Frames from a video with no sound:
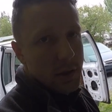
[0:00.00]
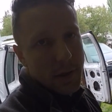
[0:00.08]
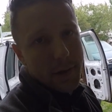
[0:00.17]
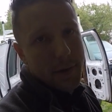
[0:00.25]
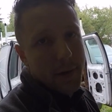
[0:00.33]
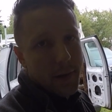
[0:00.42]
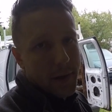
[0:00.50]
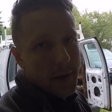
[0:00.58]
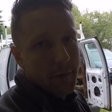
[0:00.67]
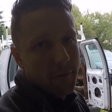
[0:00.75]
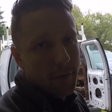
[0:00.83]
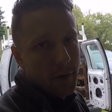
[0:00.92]
and I
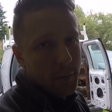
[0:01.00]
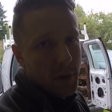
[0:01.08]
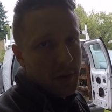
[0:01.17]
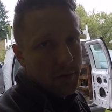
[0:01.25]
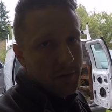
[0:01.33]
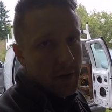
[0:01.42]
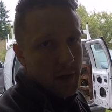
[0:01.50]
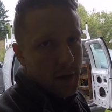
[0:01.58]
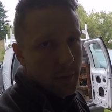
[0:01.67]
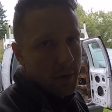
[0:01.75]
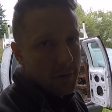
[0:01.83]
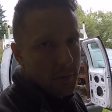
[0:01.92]
can't freaking pick this thing
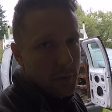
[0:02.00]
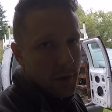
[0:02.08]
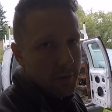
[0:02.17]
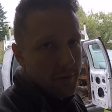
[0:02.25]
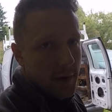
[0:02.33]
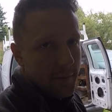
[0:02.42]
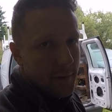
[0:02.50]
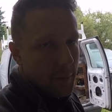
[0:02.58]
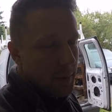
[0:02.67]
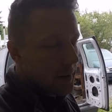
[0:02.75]
up because it weighs 500